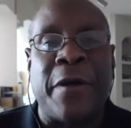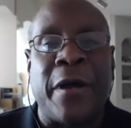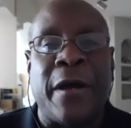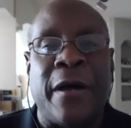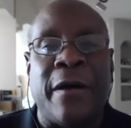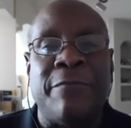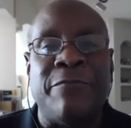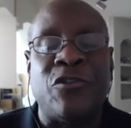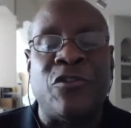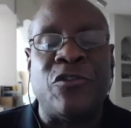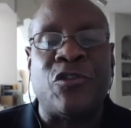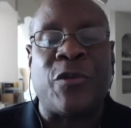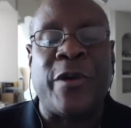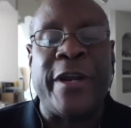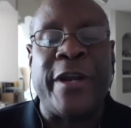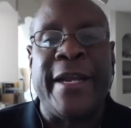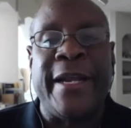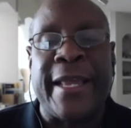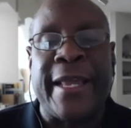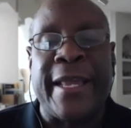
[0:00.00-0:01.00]
treating
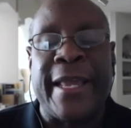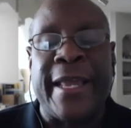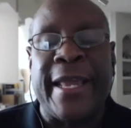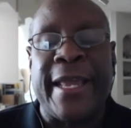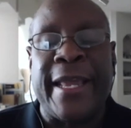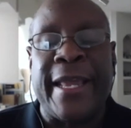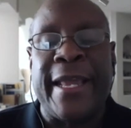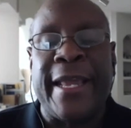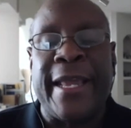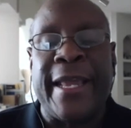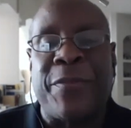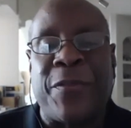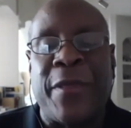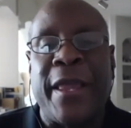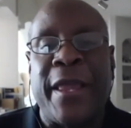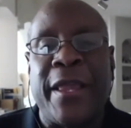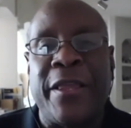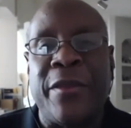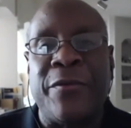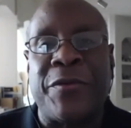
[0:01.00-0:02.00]
anything you
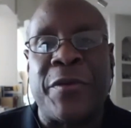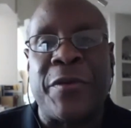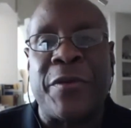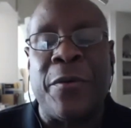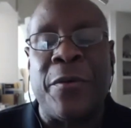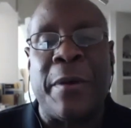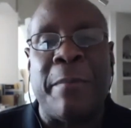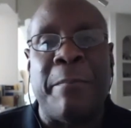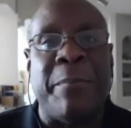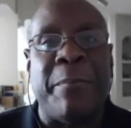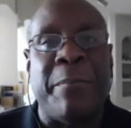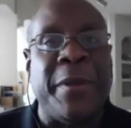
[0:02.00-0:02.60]
do and being your